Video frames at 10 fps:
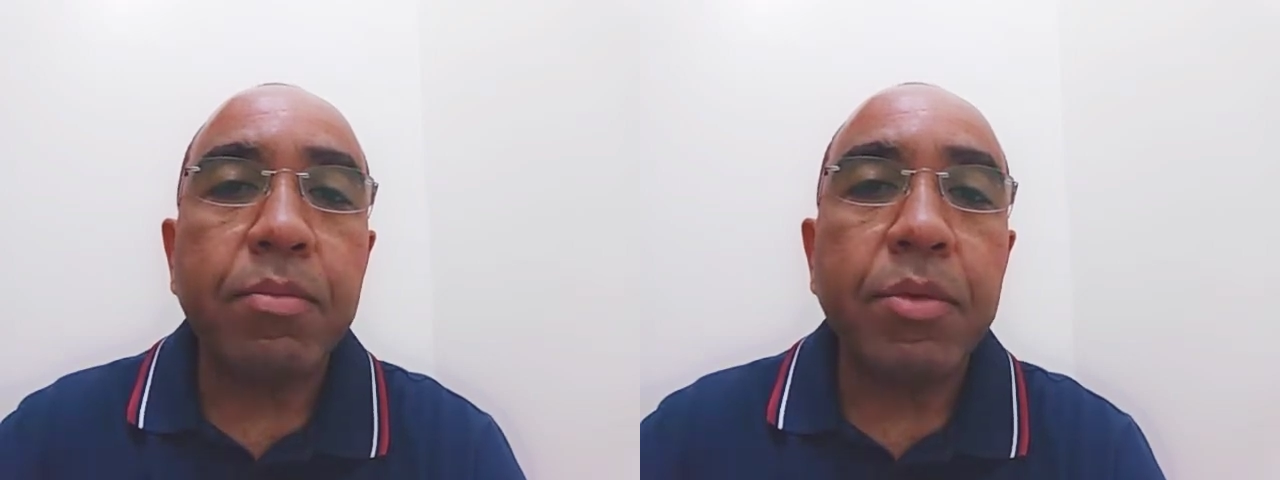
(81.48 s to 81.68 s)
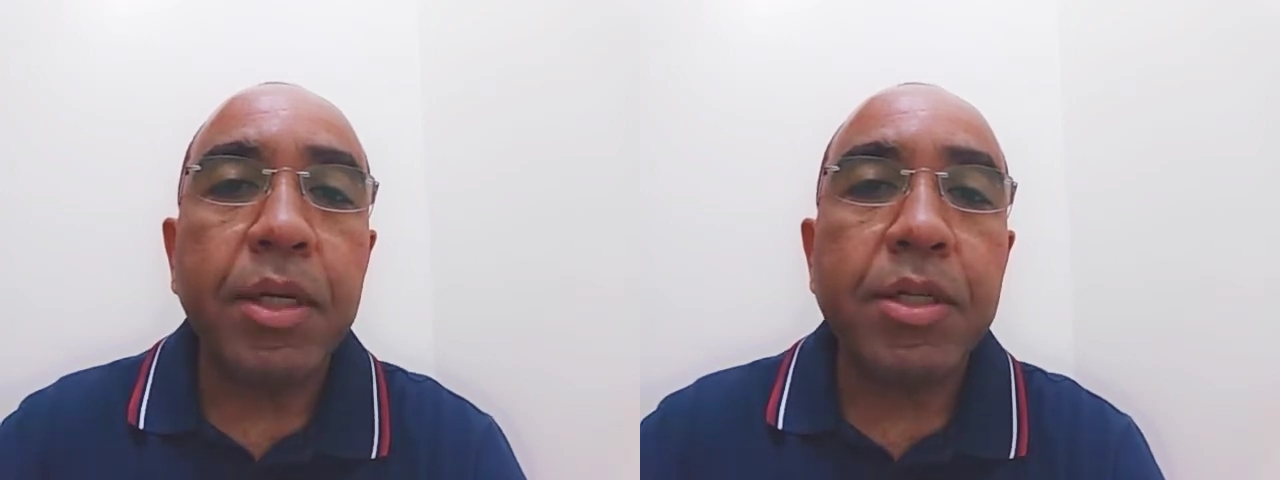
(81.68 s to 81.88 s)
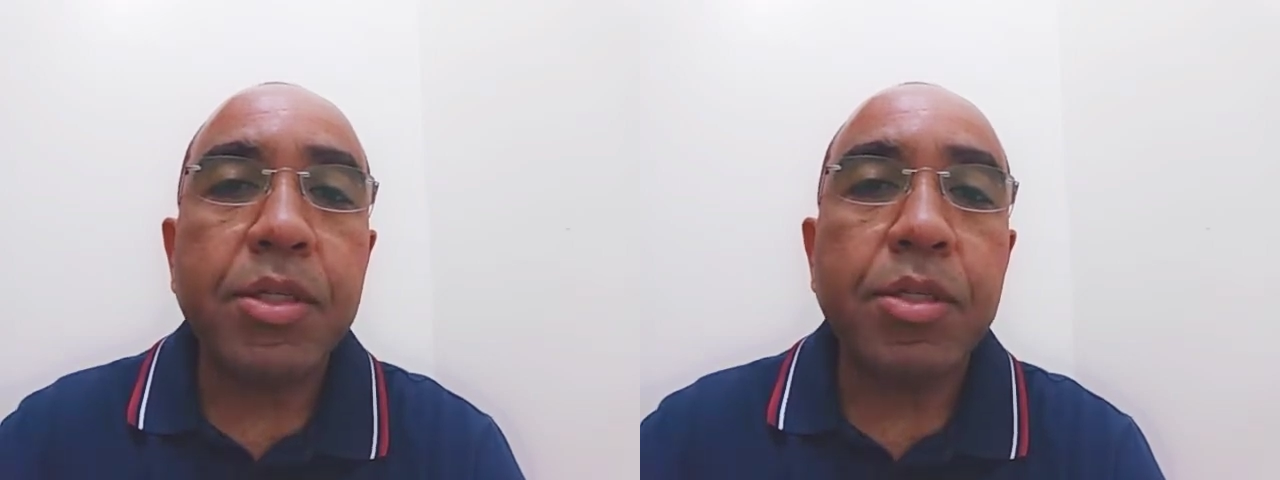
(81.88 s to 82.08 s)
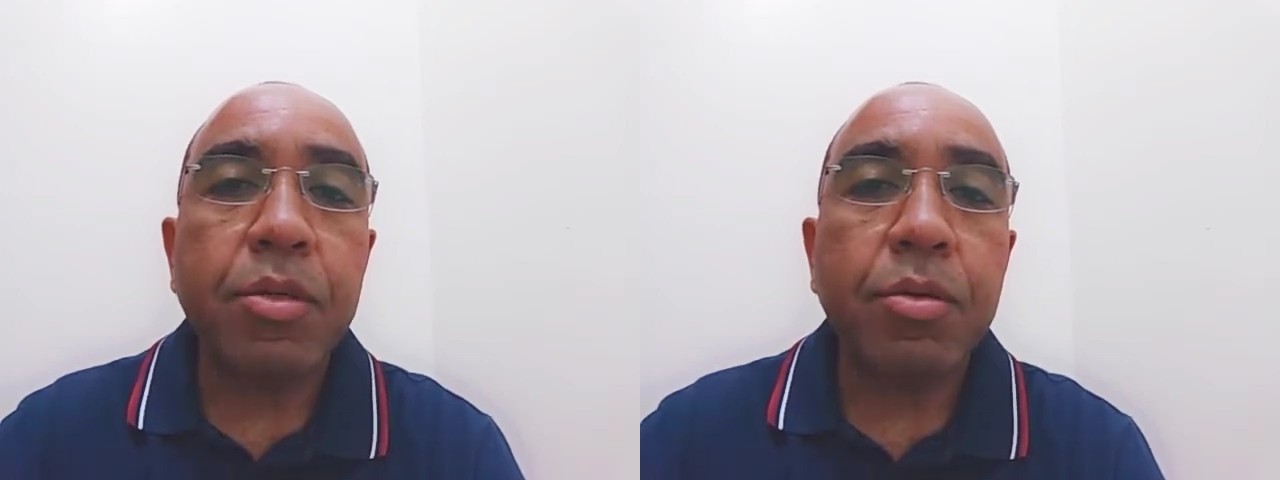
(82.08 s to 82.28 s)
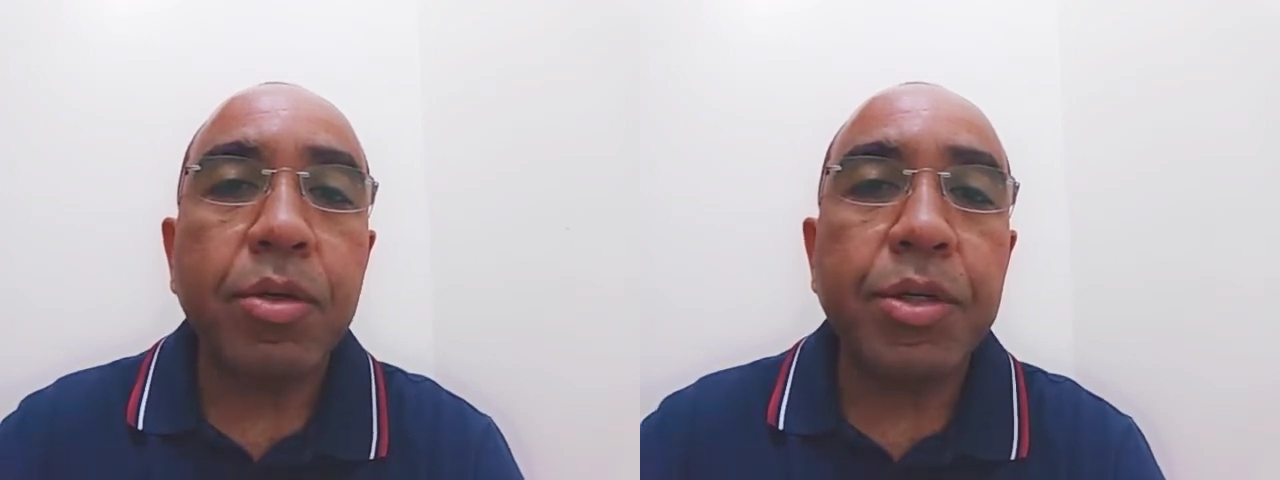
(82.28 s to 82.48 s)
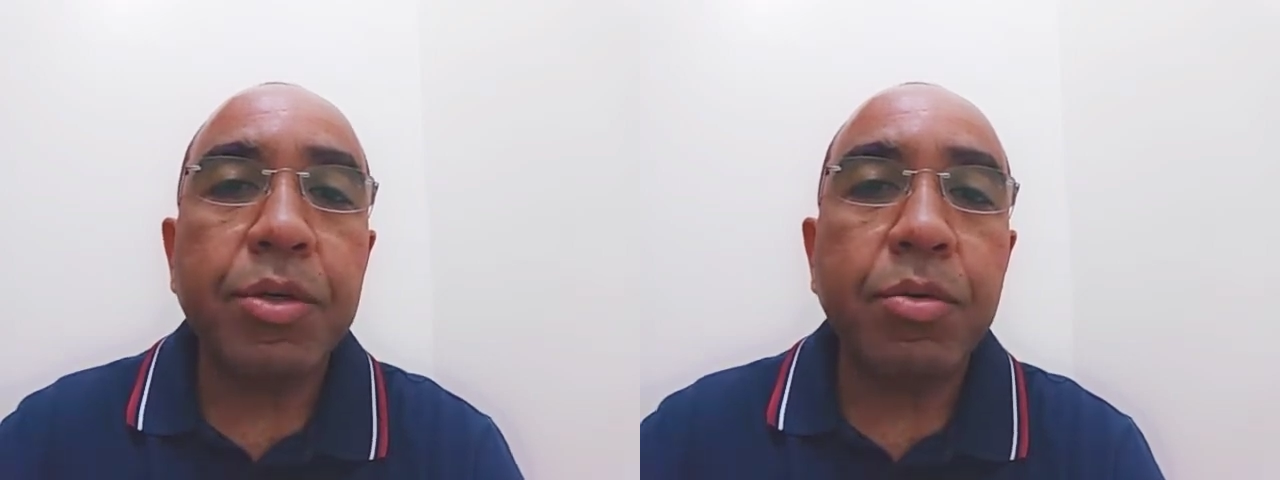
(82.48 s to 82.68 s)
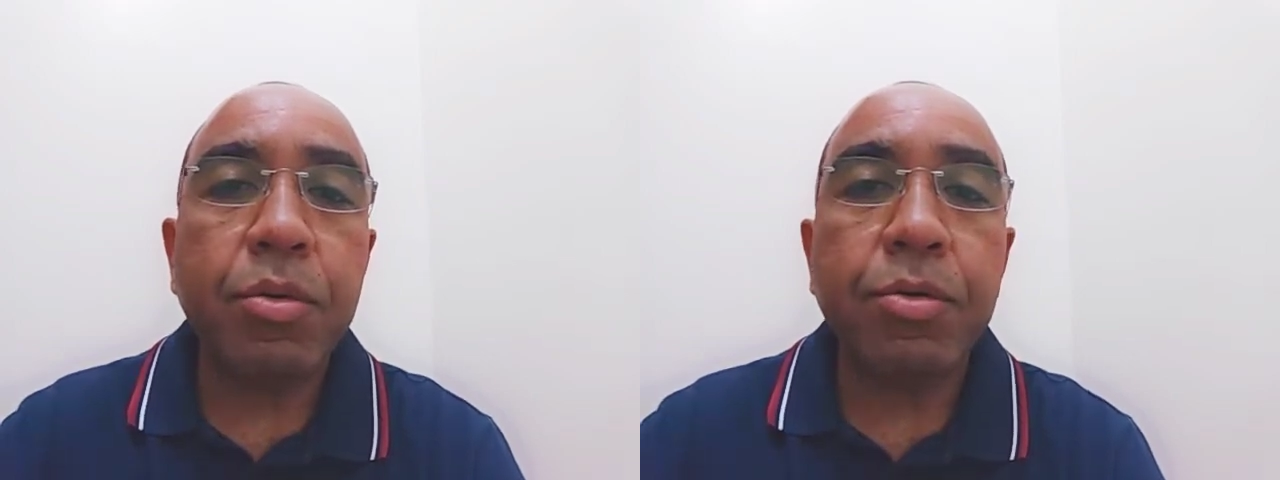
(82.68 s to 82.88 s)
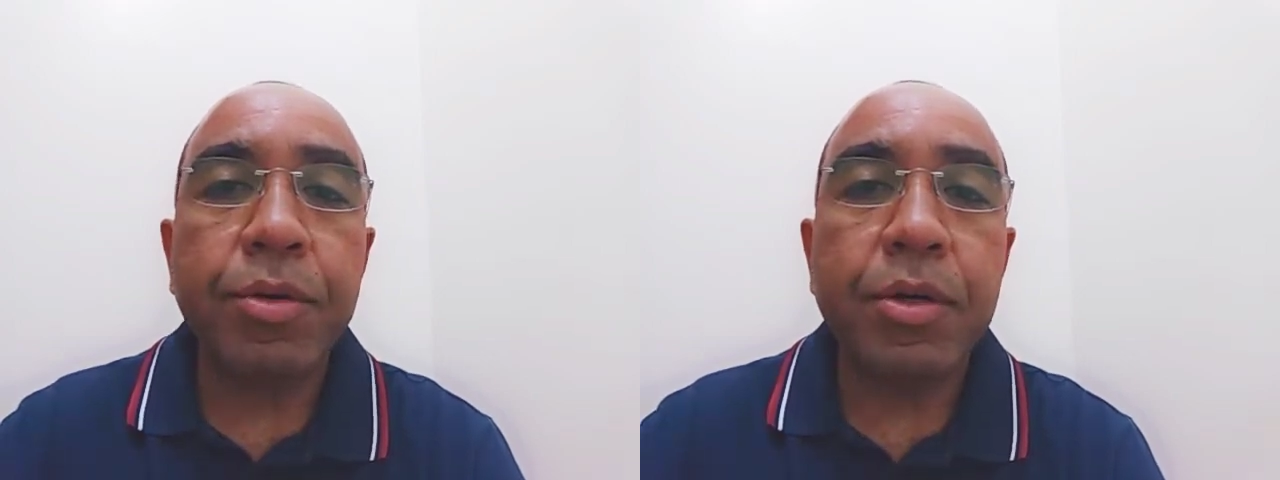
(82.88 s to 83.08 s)
this audio
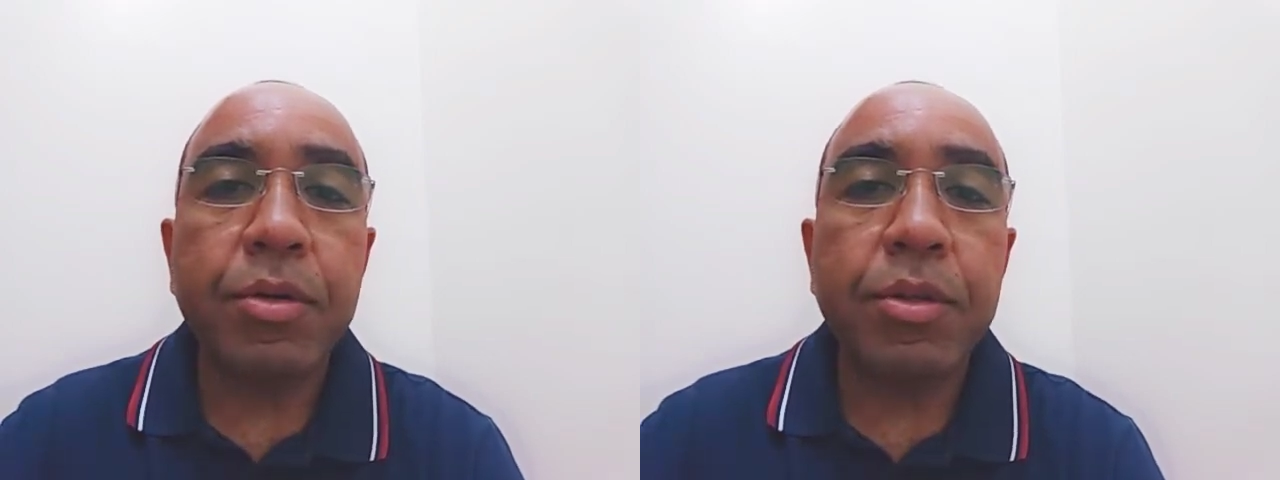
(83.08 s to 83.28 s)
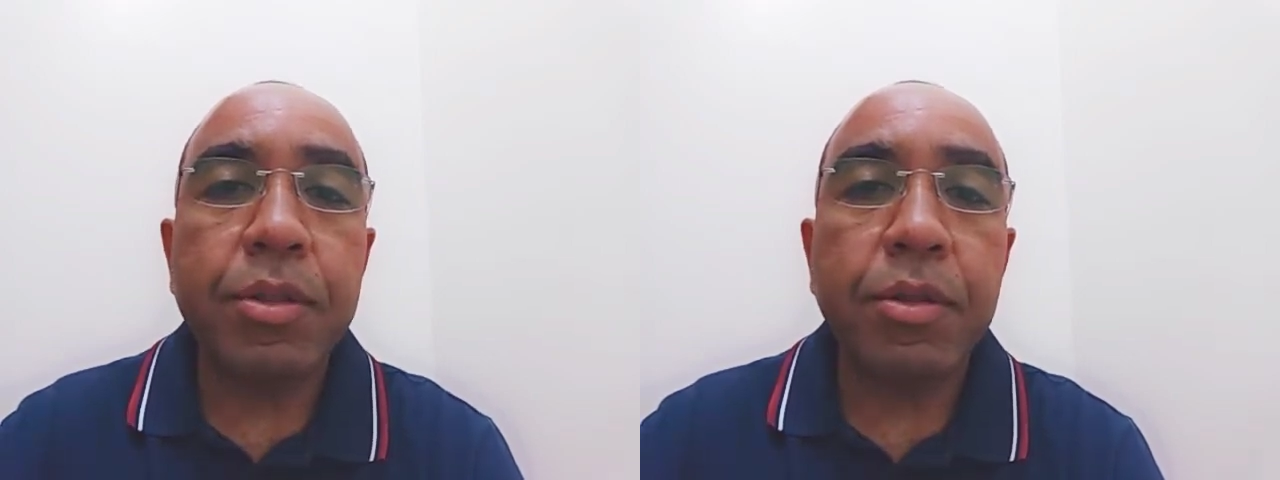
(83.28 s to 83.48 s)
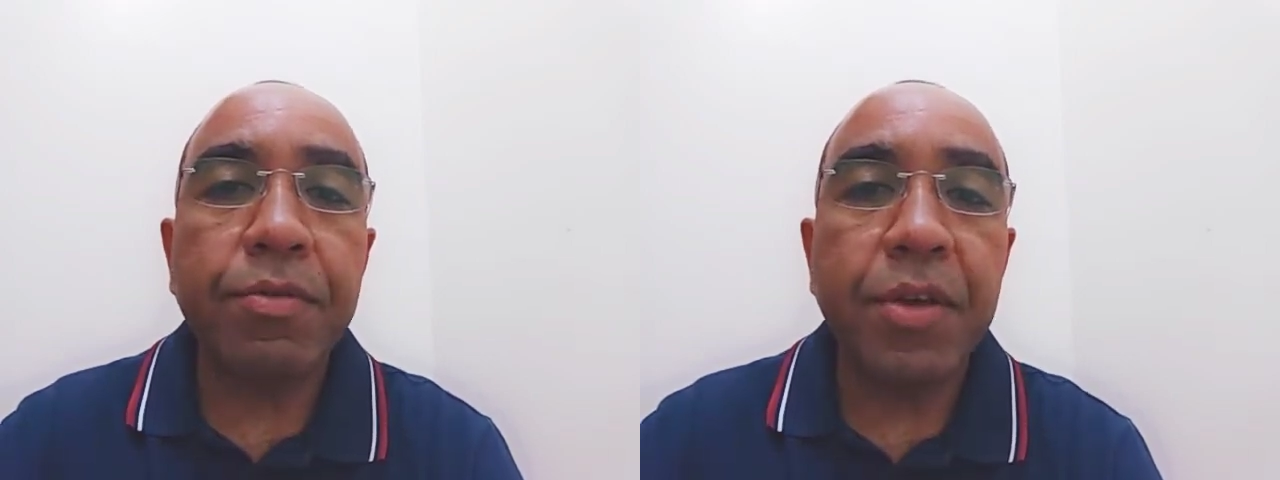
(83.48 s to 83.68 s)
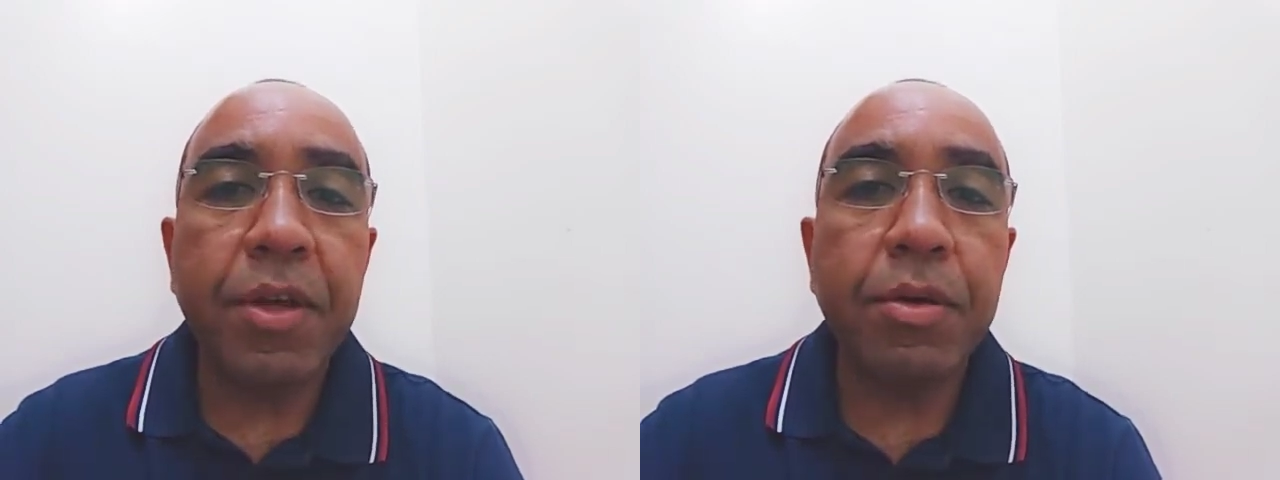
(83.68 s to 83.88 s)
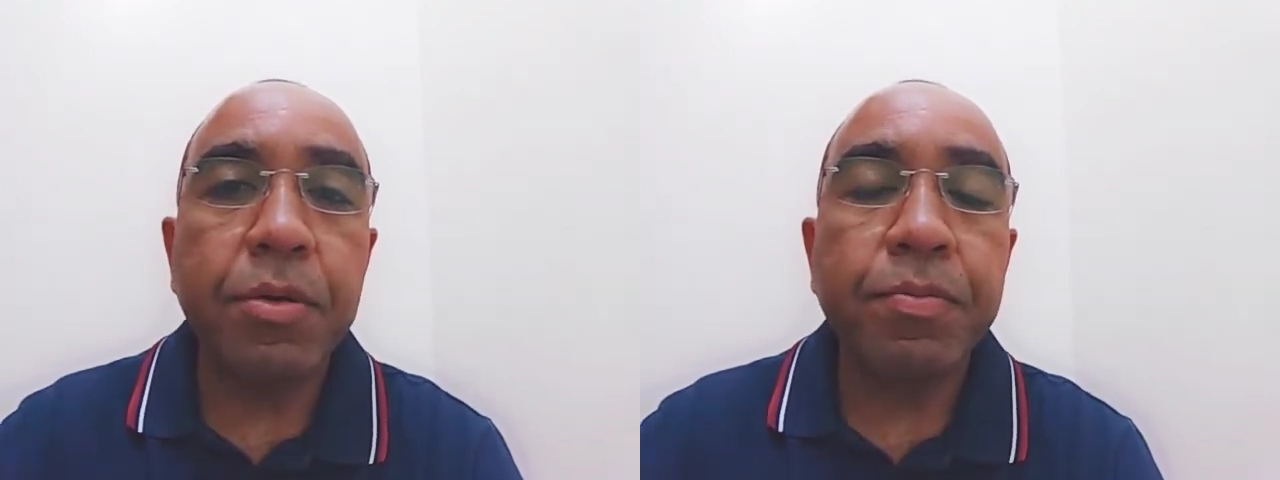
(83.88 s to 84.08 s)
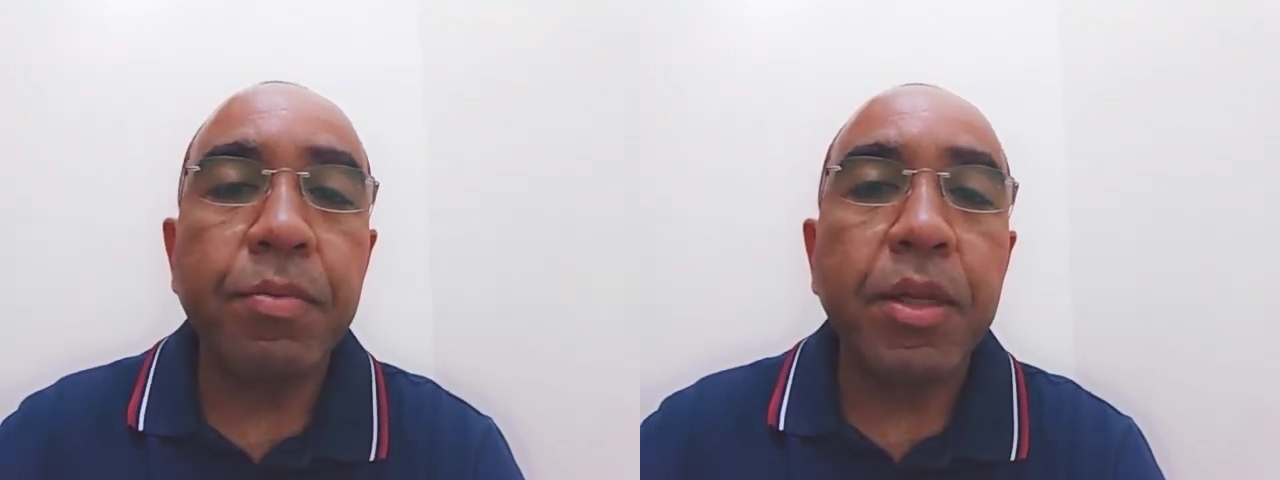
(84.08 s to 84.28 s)
or video